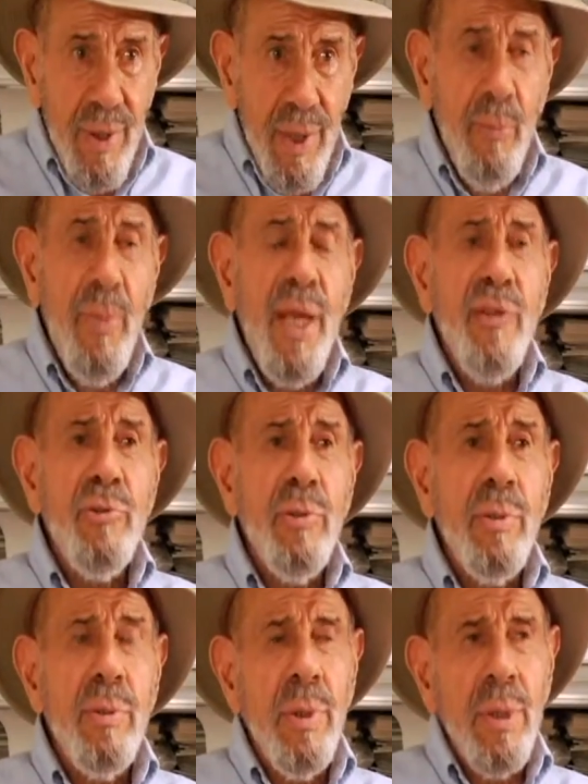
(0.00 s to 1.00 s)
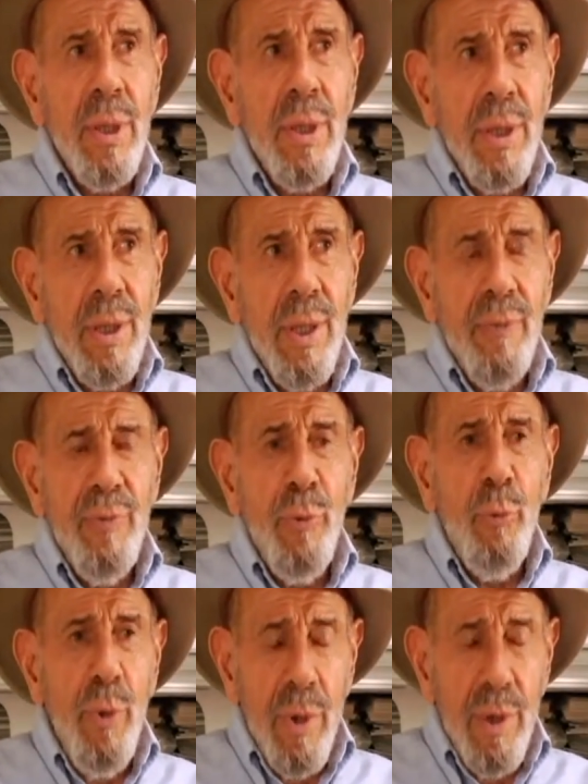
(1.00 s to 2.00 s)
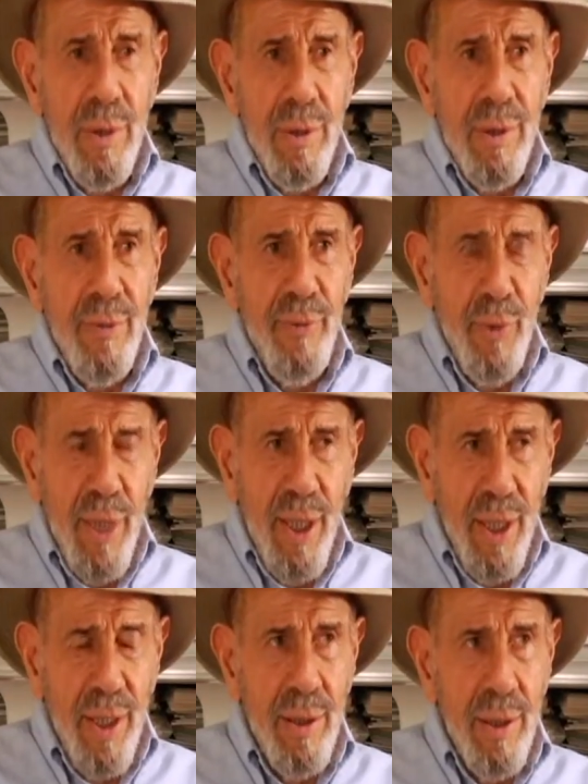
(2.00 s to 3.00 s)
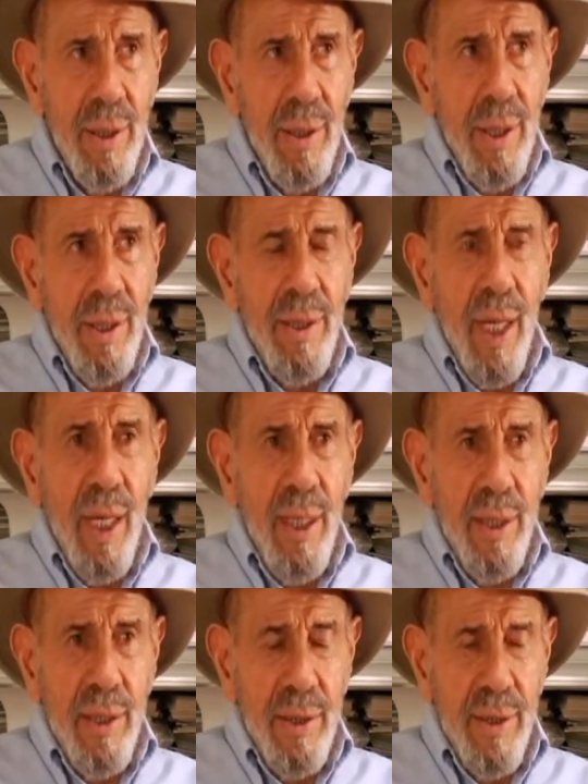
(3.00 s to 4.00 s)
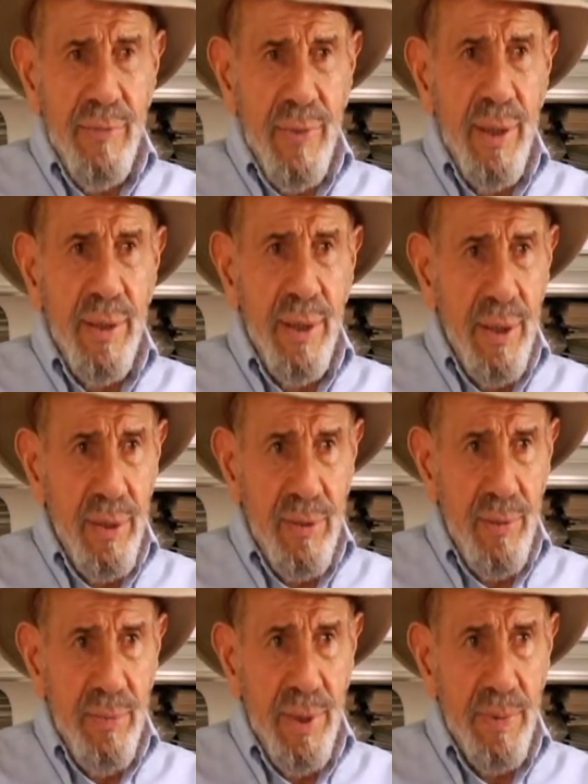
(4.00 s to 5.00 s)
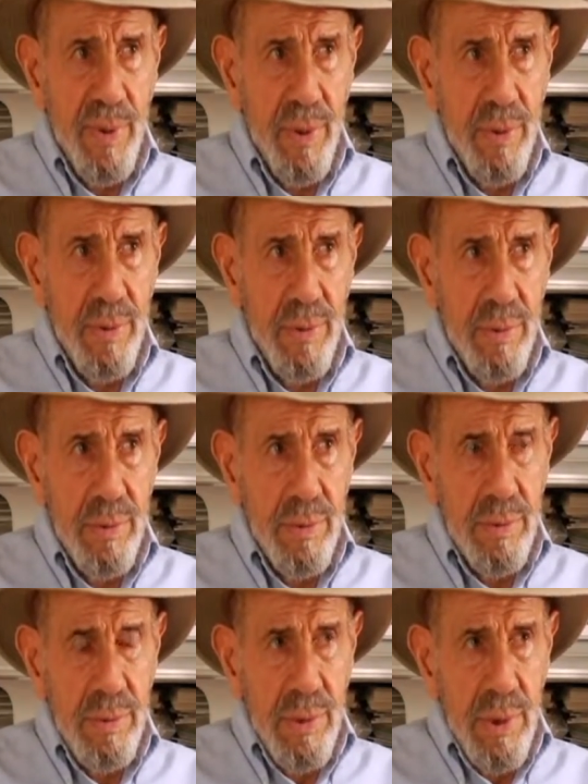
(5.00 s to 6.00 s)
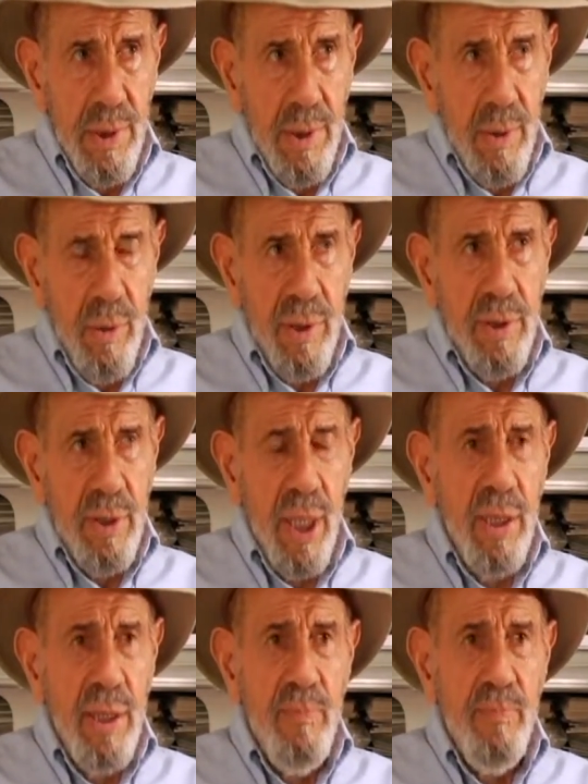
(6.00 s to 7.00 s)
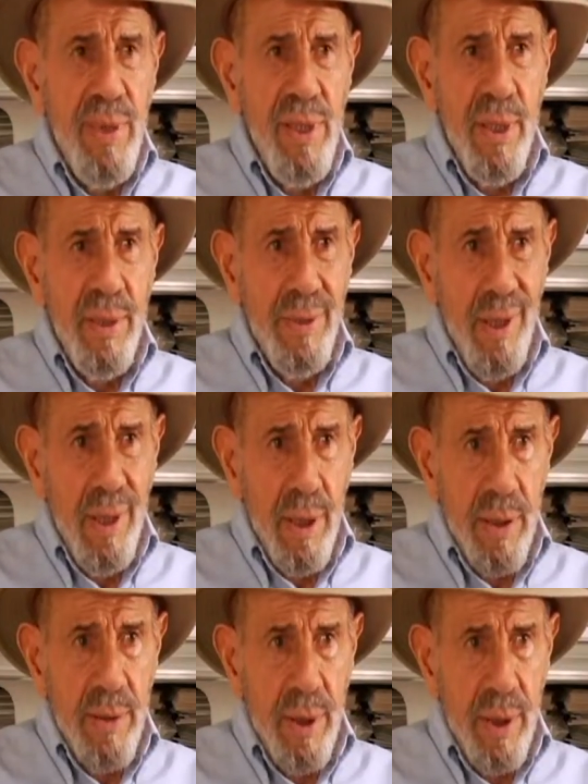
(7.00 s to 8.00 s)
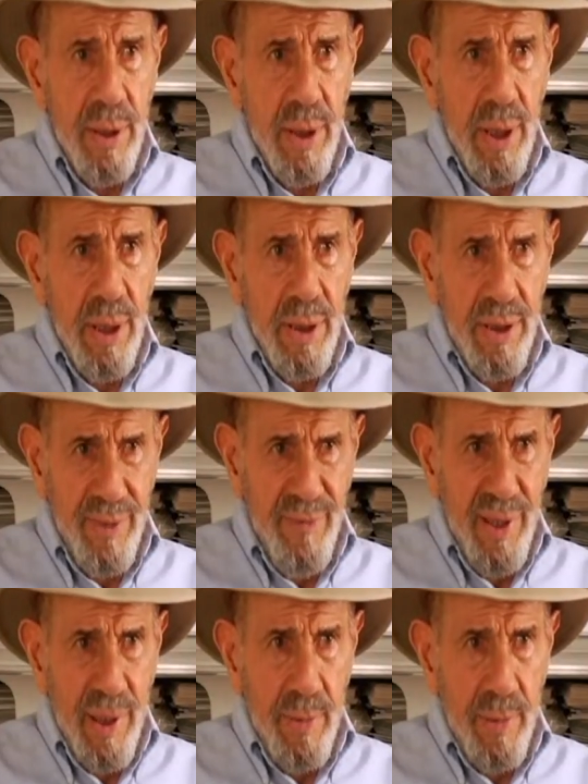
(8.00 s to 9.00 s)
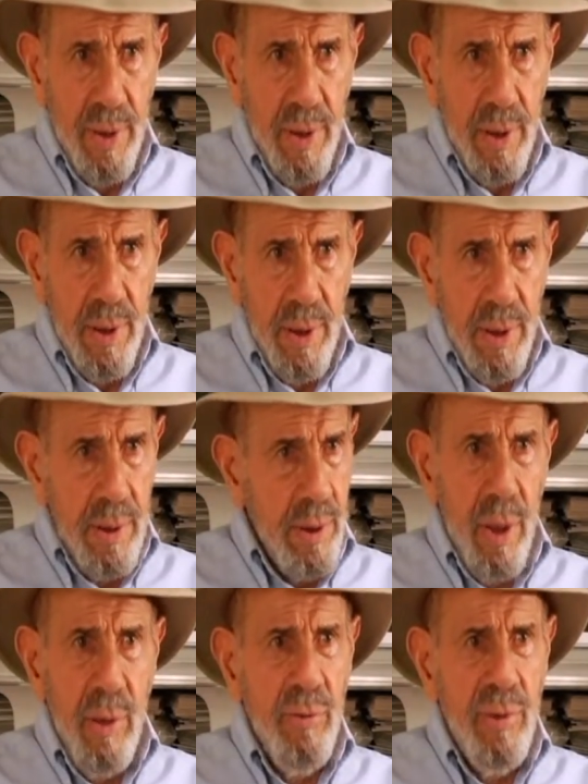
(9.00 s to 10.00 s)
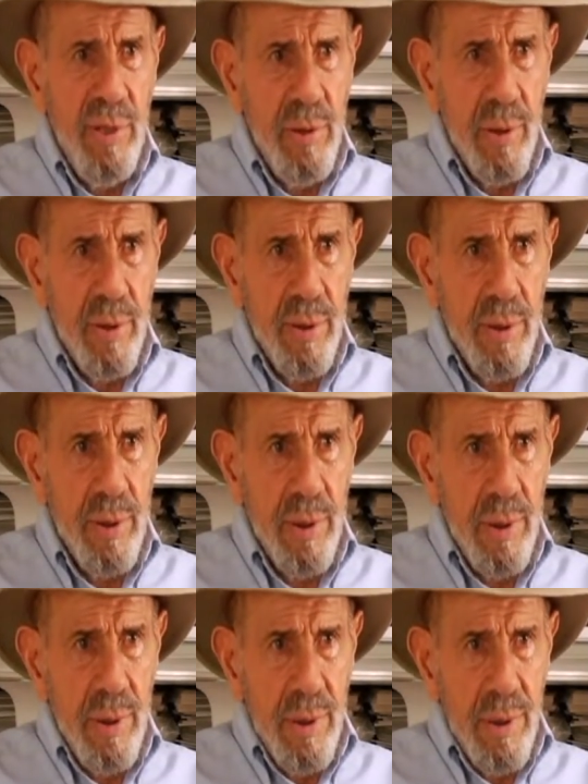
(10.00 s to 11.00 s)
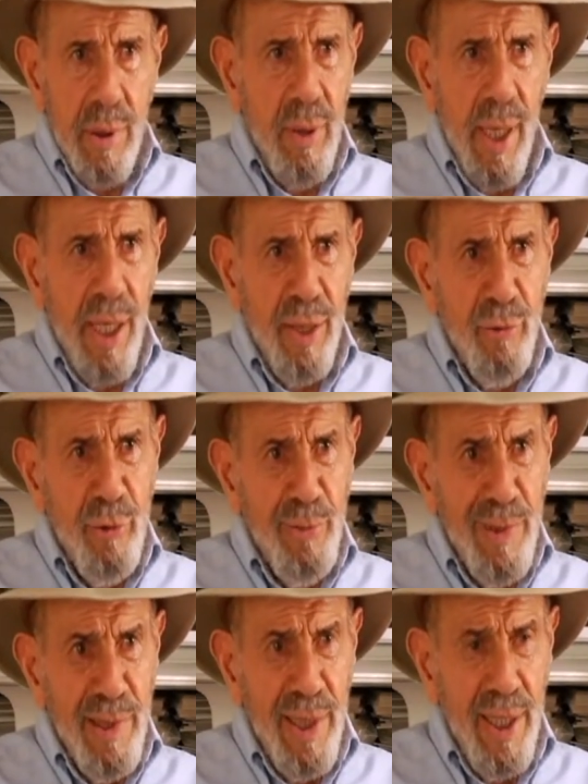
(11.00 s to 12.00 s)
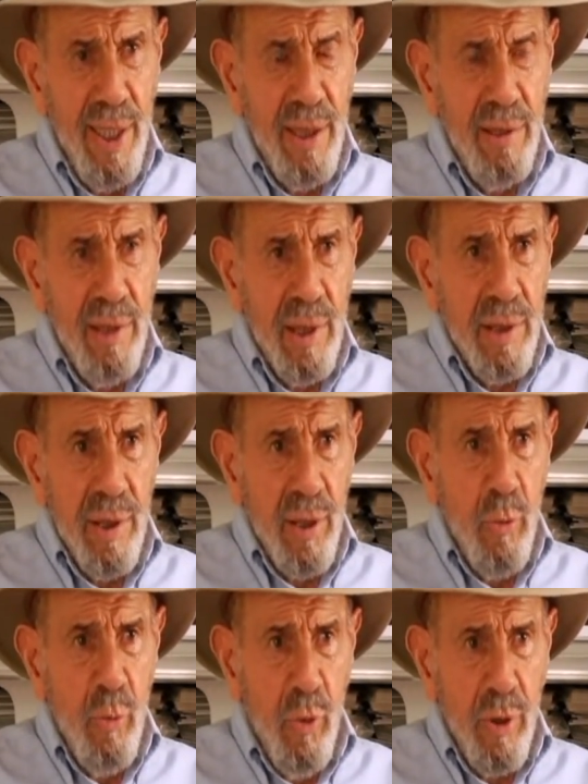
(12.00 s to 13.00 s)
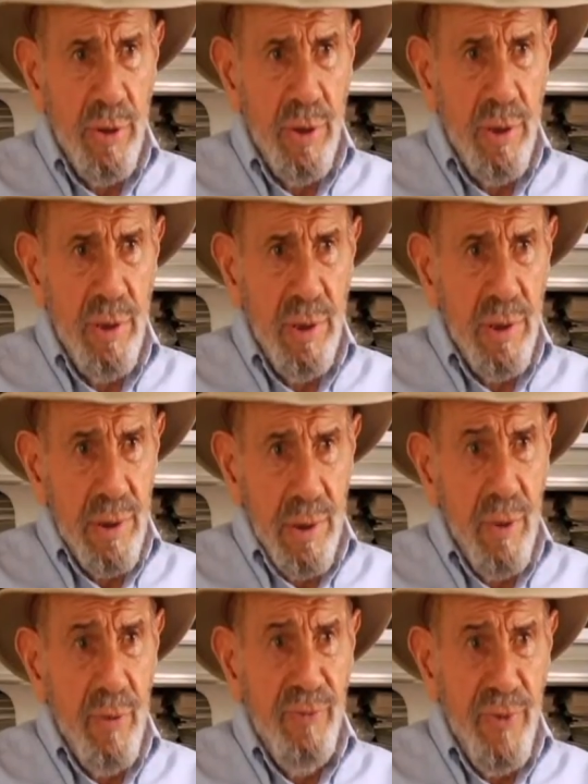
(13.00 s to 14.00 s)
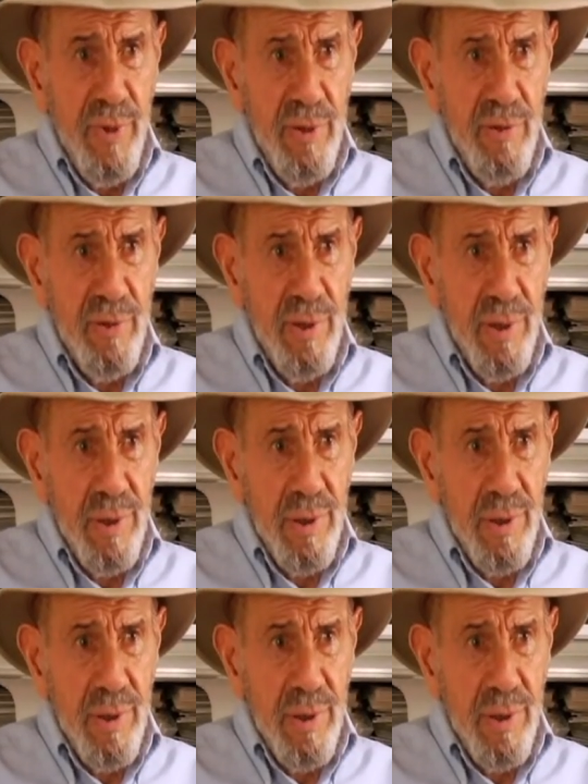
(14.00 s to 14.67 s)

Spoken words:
Imagine, if you will, if you can, an island of 10,000 people with $10 billion on the island available. No resources, no arable land, no water, no fish.